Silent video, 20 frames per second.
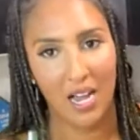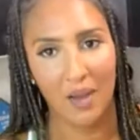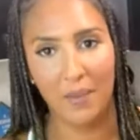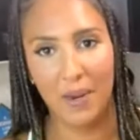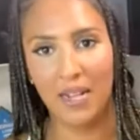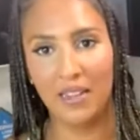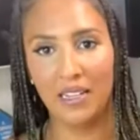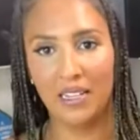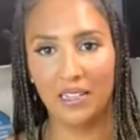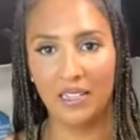
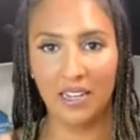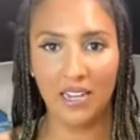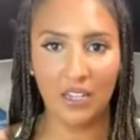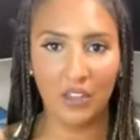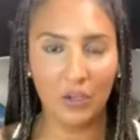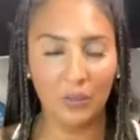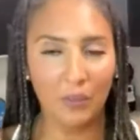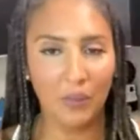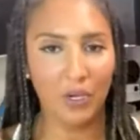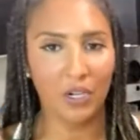And then the
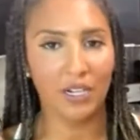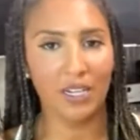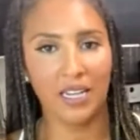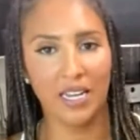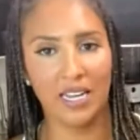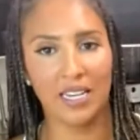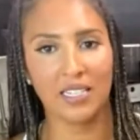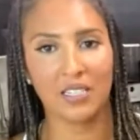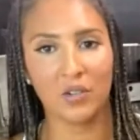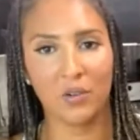other book
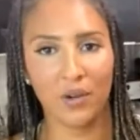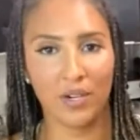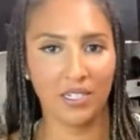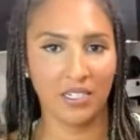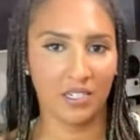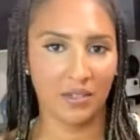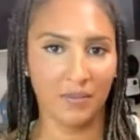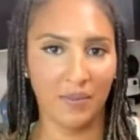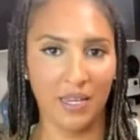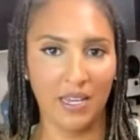is going
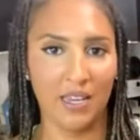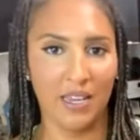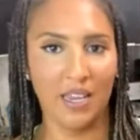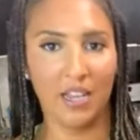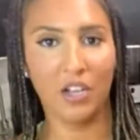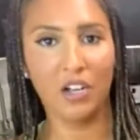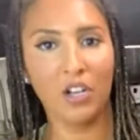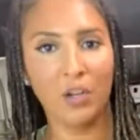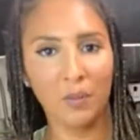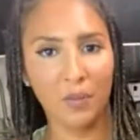to be a
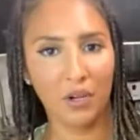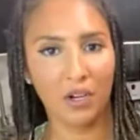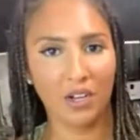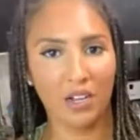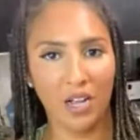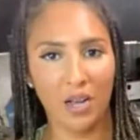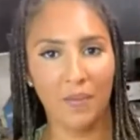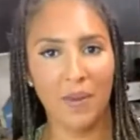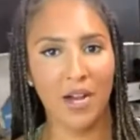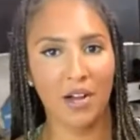cookbook
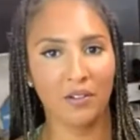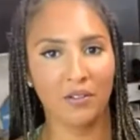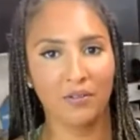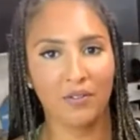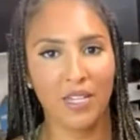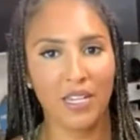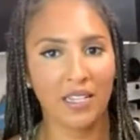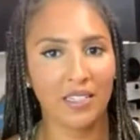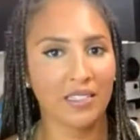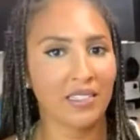about
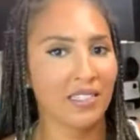vegan